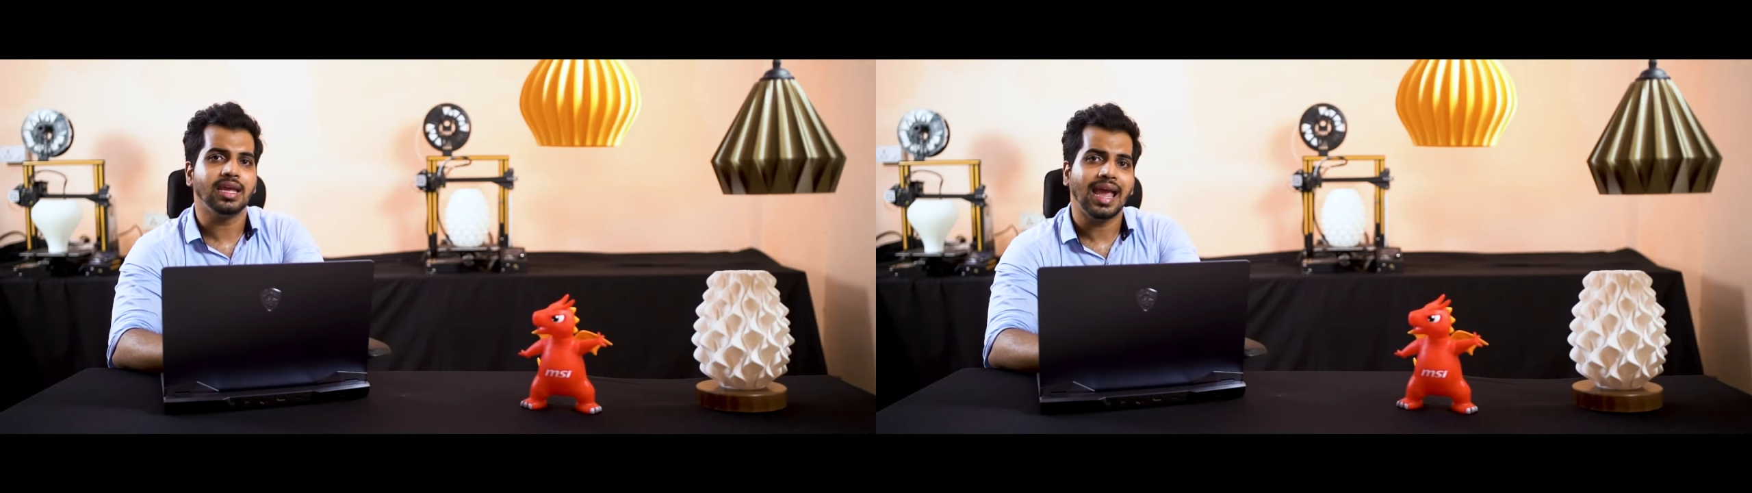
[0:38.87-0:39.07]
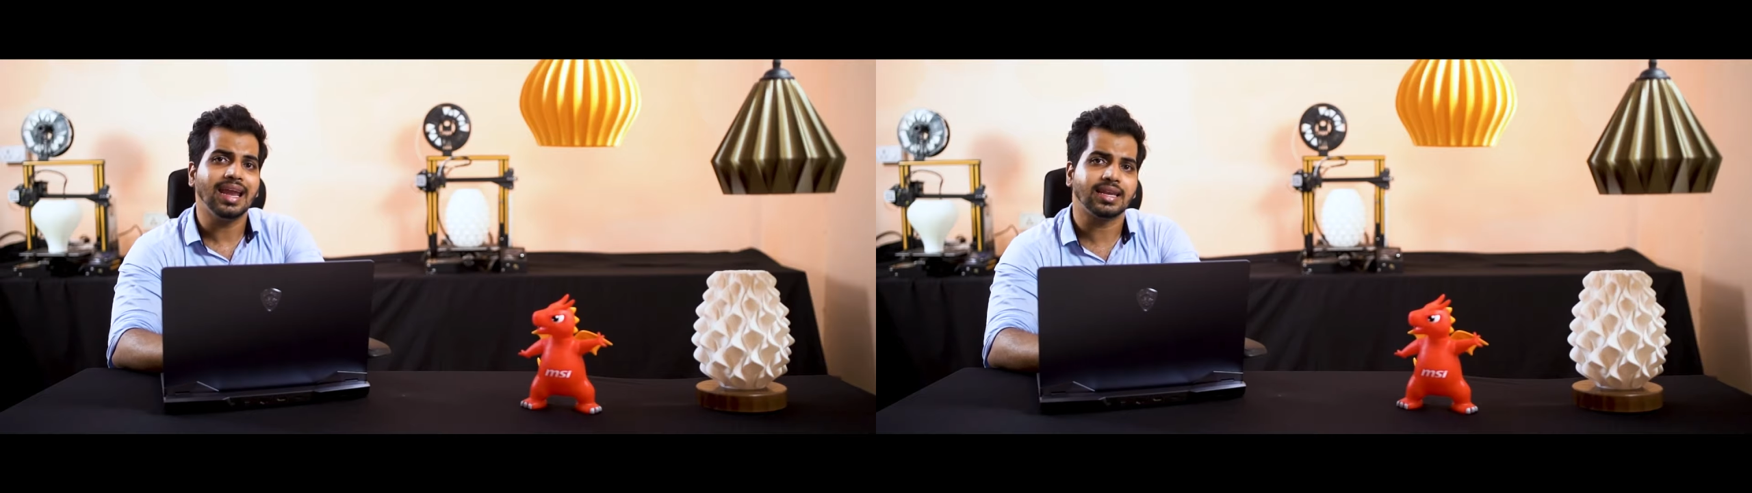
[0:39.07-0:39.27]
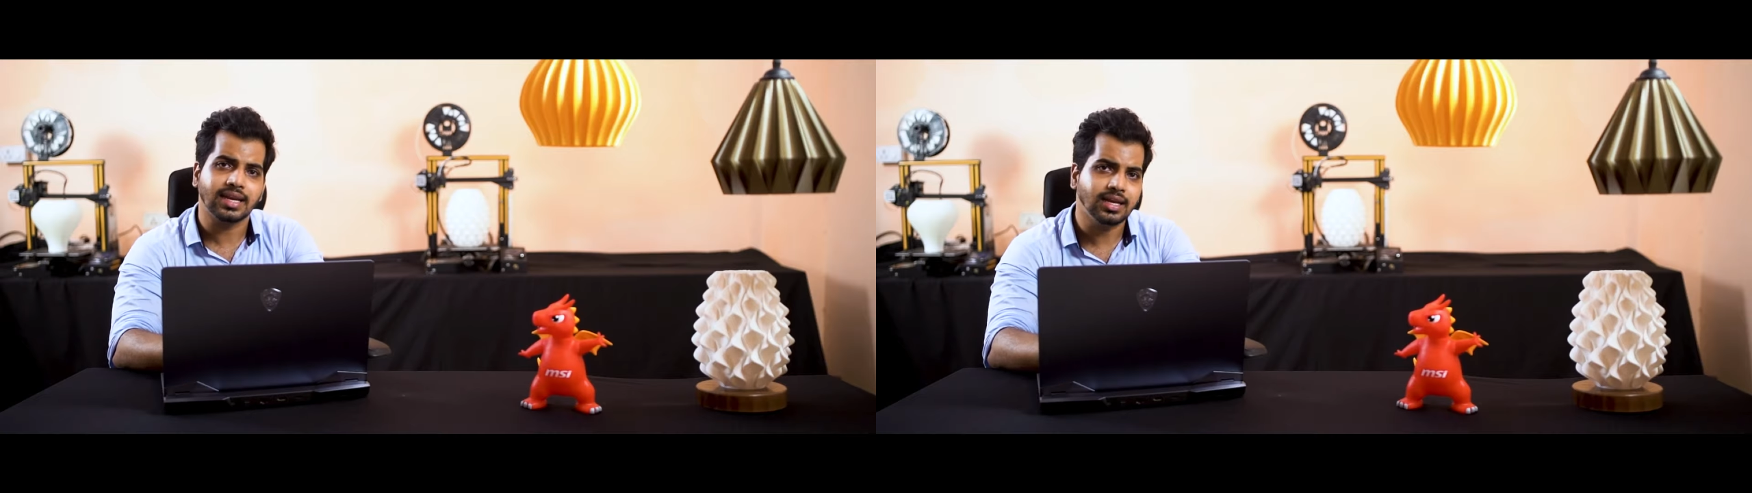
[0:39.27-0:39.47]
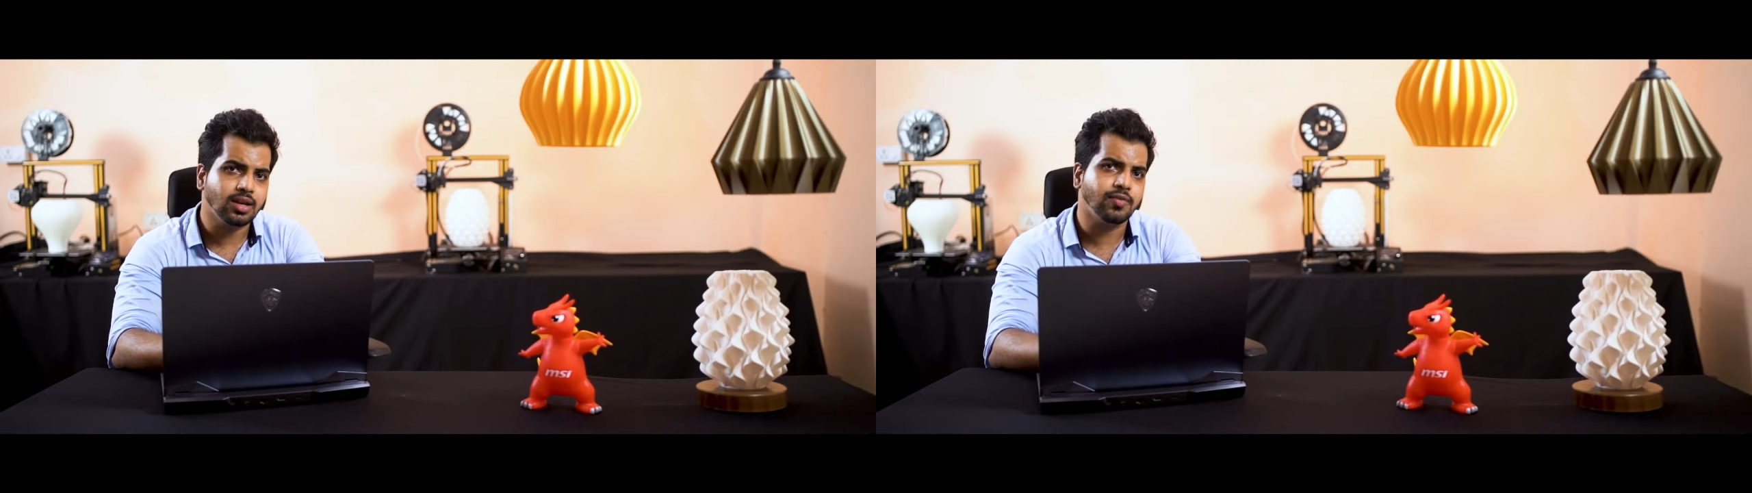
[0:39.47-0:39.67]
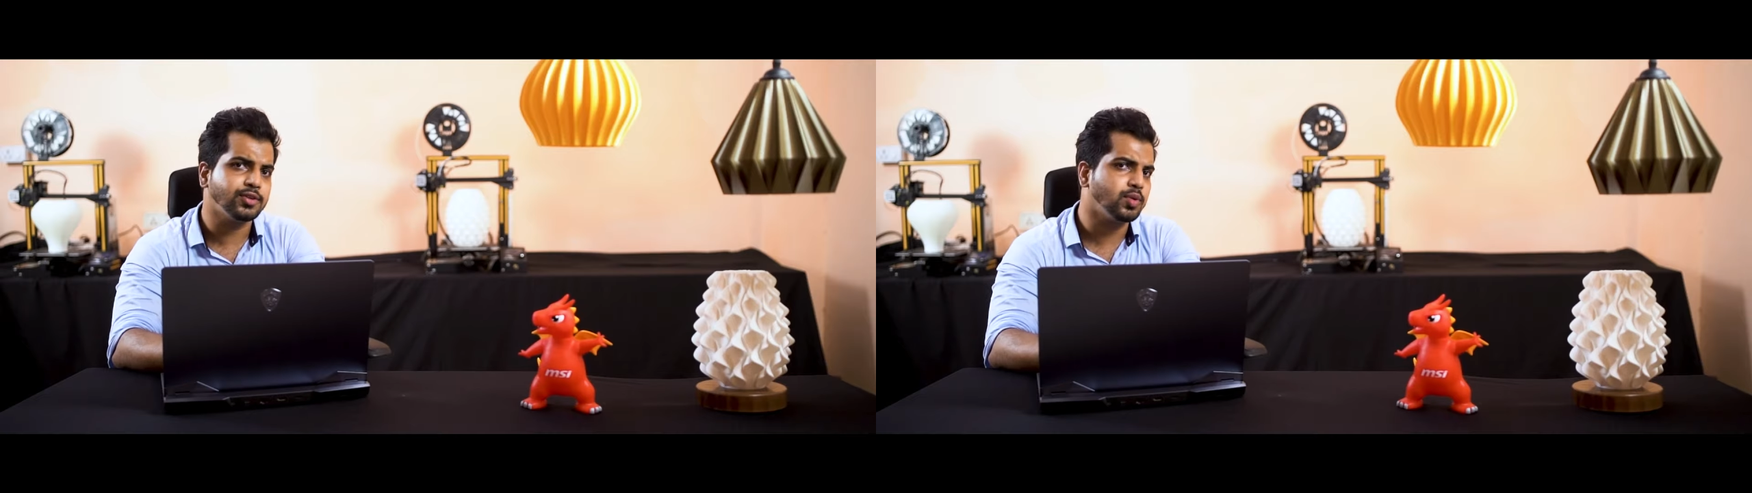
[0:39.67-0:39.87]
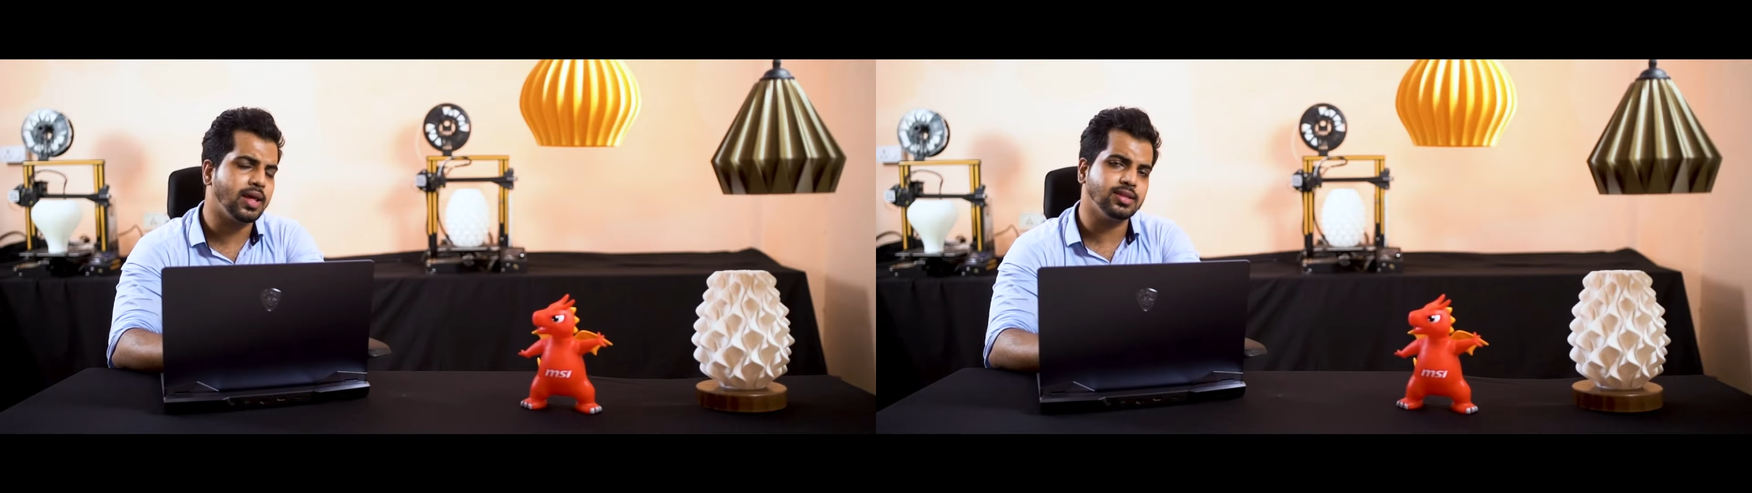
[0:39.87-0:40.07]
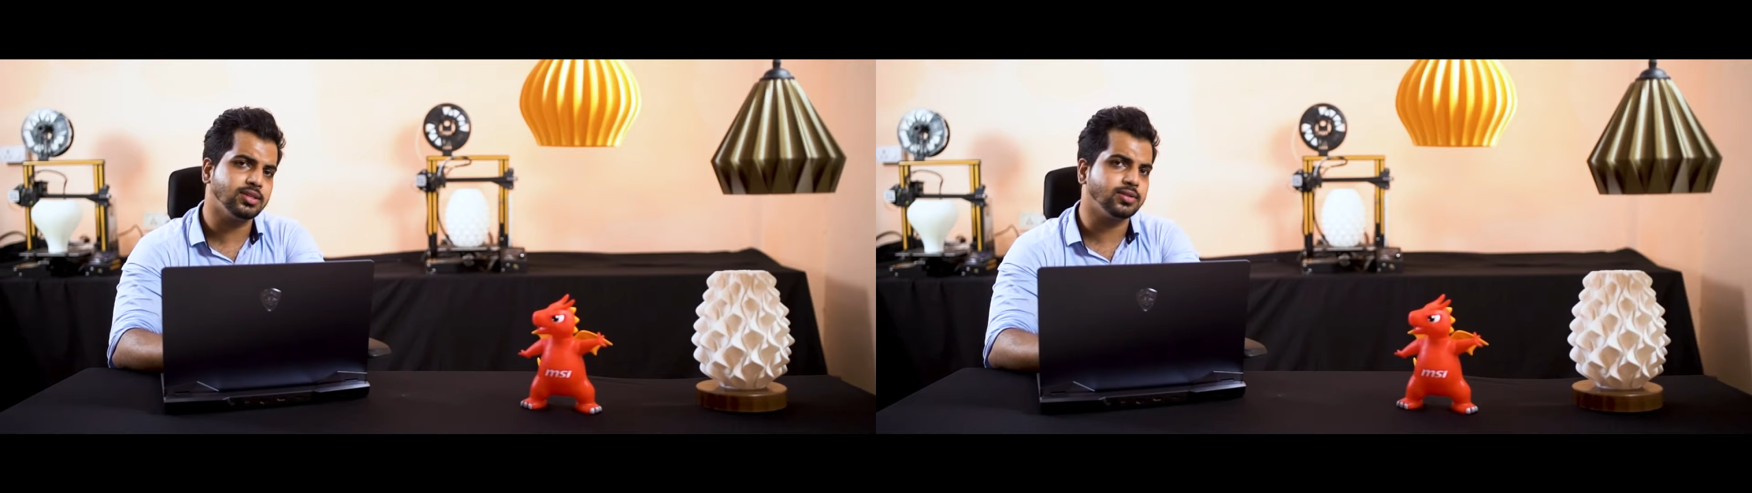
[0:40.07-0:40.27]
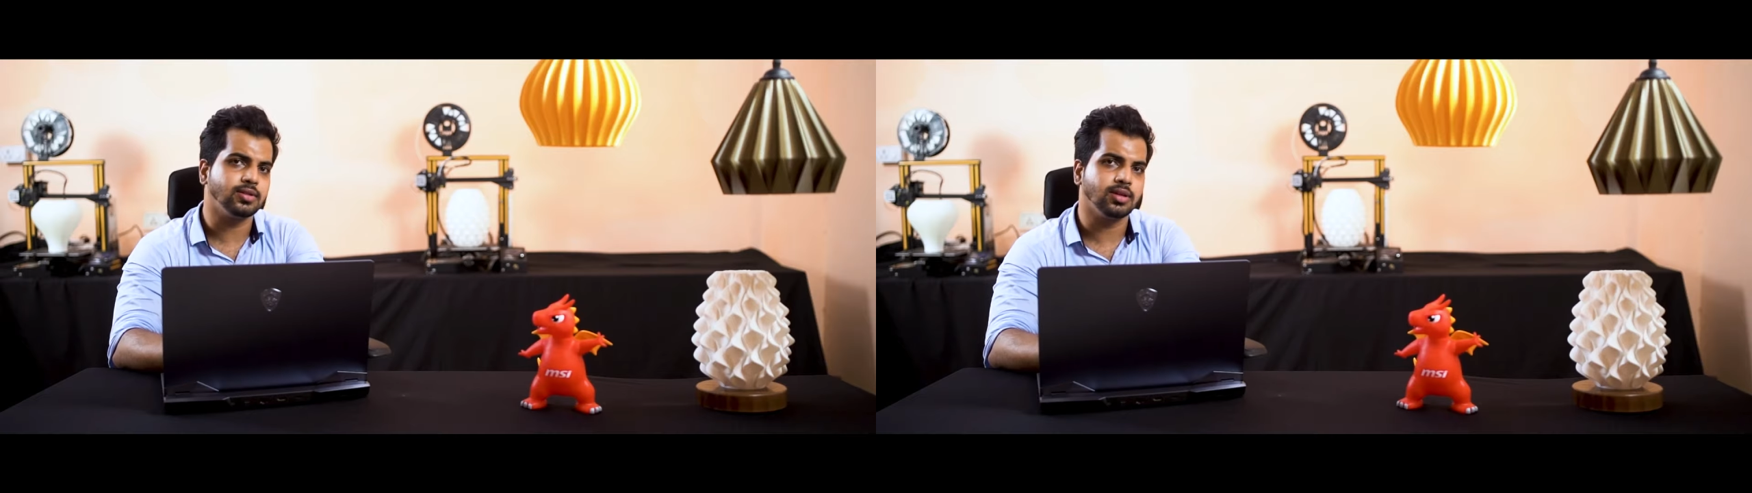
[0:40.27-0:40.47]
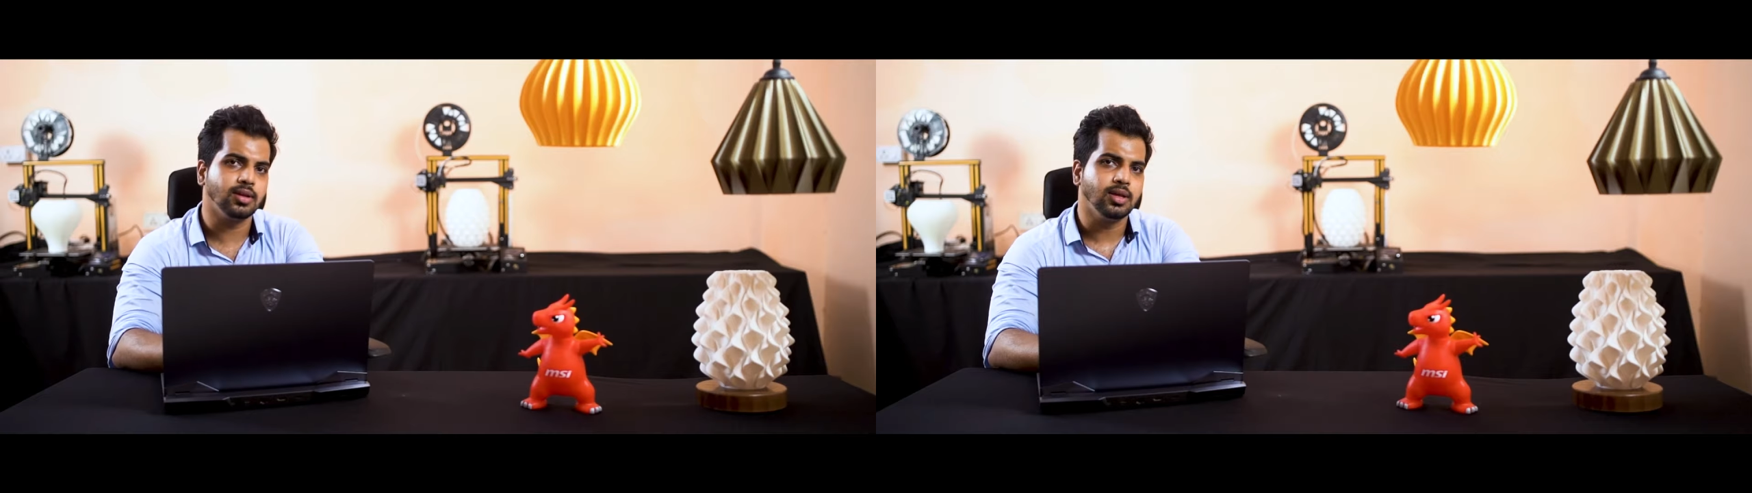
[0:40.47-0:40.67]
and render visualization.